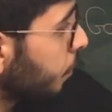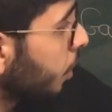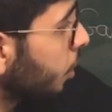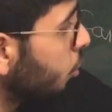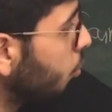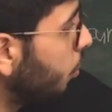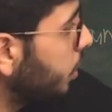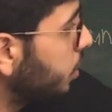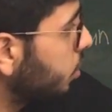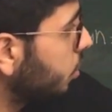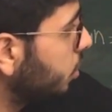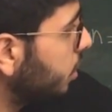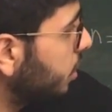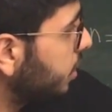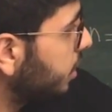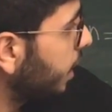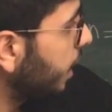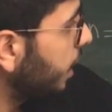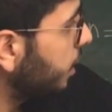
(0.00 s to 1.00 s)
you reach to this
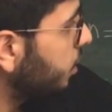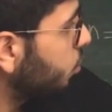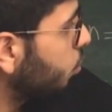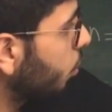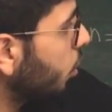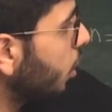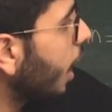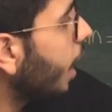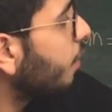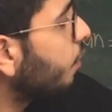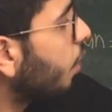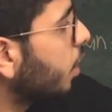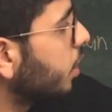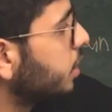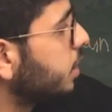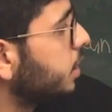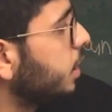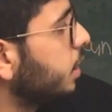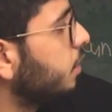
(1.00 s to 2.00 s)
stage where you have
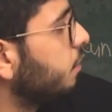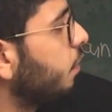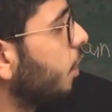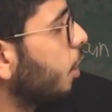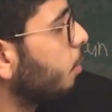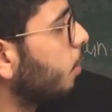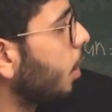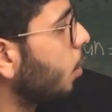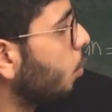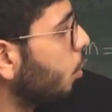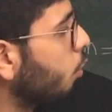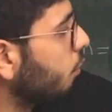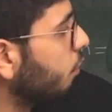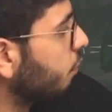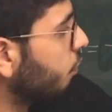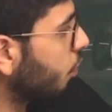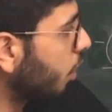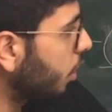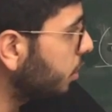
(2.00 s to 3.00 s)
Rc divided by 1 over
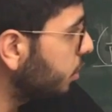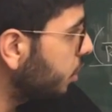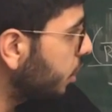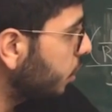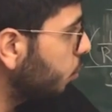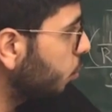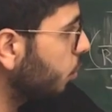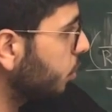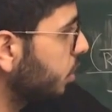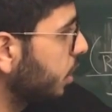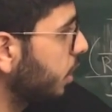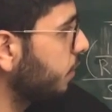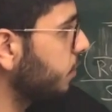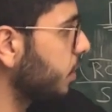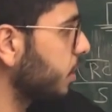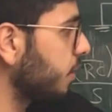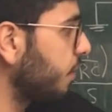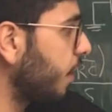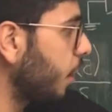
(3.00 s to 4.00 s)
400, which gives
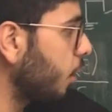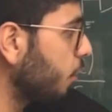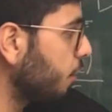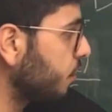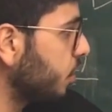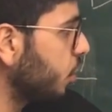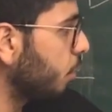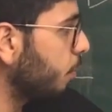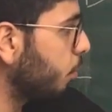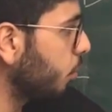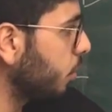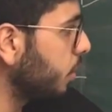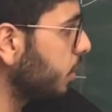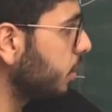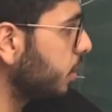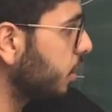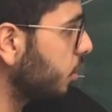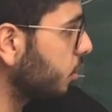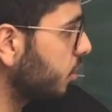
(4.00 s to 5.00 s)
us a value of
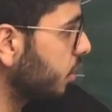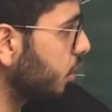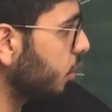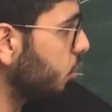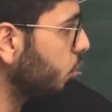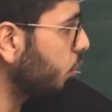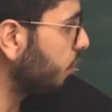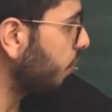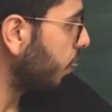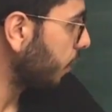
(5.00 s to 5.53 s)
0.0025.